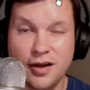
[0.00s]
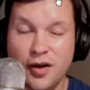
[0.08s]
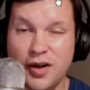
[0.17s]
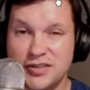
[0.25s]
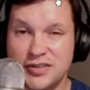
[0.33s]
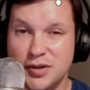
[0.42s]

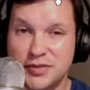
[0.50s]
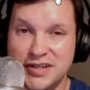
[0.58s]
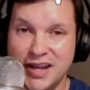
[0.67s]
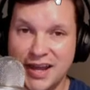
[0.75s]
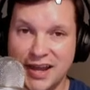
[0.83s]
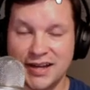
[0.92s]
Okay, so
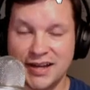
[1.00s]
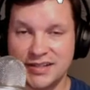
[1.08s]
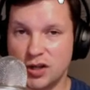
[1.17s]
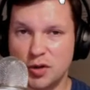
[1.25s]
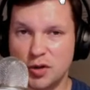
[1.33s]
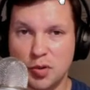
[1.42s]
today I
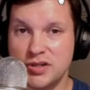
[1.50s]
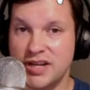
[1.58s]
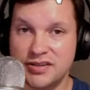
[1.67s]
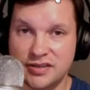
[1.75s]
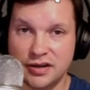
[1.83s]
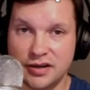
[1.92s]
did a little more
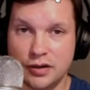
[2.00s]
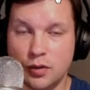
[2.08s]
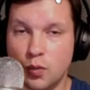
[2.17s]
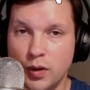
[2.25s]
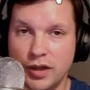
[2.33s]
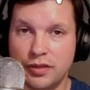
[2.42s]

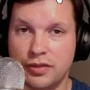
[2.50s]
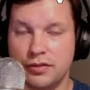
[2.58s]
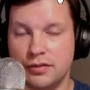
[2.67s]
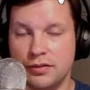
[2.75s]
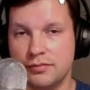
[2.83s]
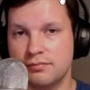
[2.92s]
testing with
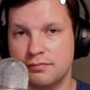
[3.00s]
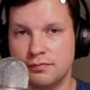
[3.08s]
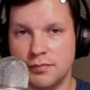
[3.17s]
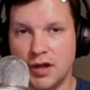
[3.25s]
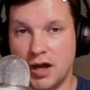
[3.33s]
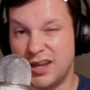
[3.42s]

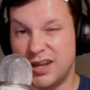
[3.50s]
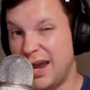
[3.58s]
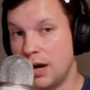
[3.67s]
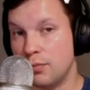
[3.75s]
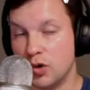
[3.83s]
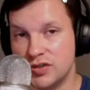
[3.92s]

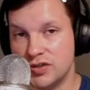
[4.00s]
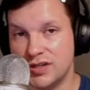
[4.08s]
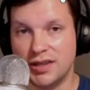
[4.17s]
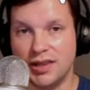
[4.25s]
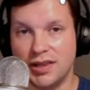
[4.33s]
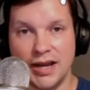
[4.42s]
cameras
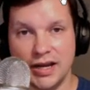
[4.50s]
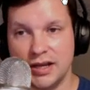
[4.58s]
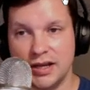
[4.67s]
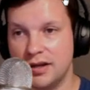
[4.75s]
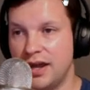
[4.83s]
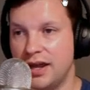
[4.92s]
and
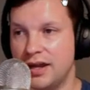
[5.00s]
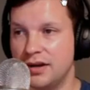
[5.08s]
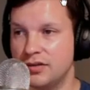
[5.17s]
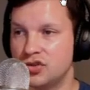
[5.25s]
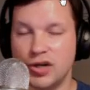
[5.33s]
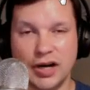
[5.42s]
lighting
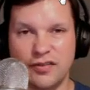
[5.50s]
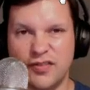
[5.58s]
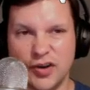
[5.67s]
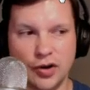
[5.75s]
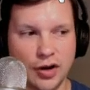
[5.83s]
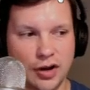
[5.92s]
and trying to
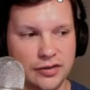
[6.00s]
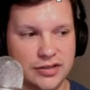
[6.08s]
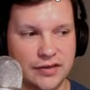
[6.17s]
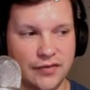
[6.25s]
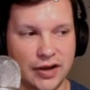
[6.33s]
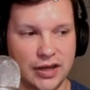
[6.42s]
figure out
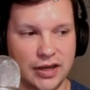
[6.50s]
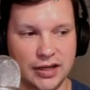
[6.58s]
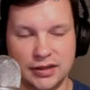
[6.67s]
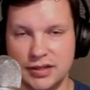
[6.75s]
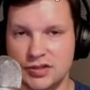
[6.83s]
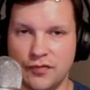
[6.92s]
if I can
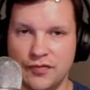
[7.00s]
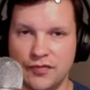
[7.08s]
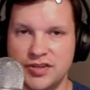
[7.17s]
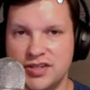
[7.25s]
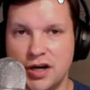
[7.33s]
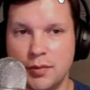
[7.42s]
get this office
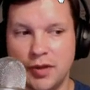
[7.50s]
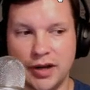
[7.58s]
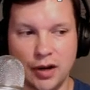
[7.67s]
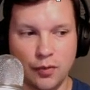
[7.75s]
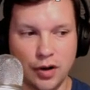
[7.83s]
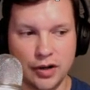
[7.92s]
set up like
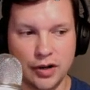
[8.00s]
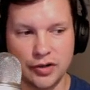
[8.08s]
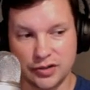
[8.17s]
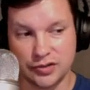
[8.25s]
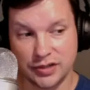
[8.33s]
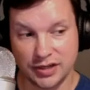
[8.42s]
I want. You can
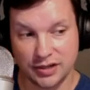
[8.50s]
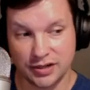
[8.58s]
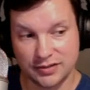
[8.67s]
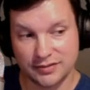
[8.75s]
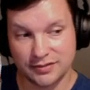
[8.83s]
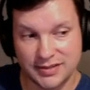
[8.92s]
actually kind of
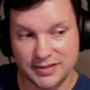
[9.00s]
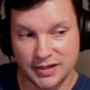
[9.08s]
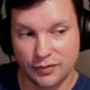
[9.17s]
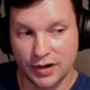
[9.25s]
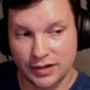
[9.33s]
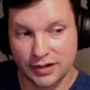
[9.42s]
see
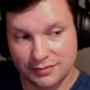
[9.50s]
right